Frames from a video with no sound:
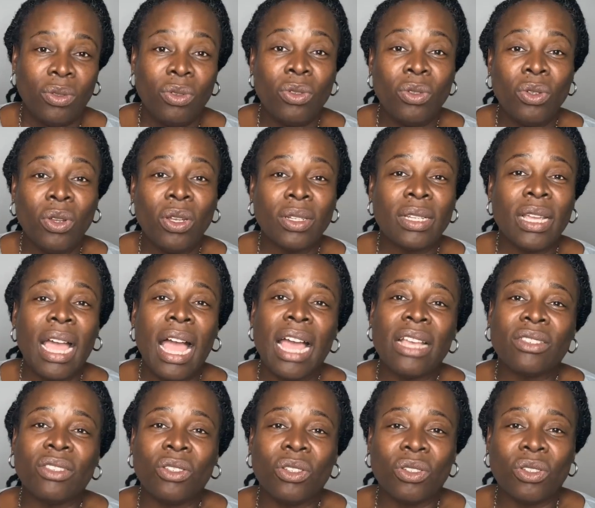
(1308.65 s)
Do not
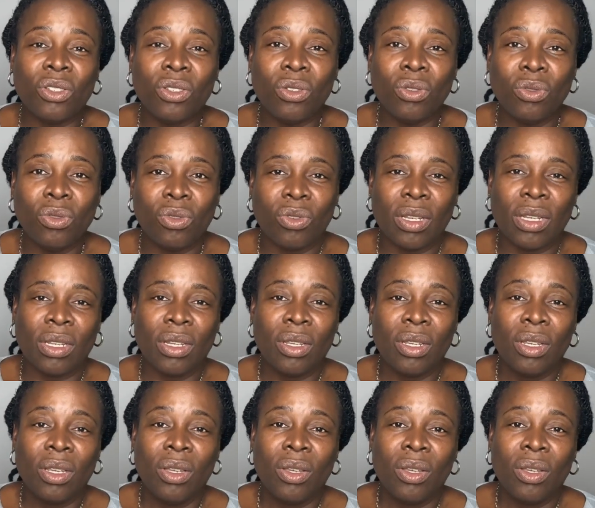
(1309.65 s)
cast your children,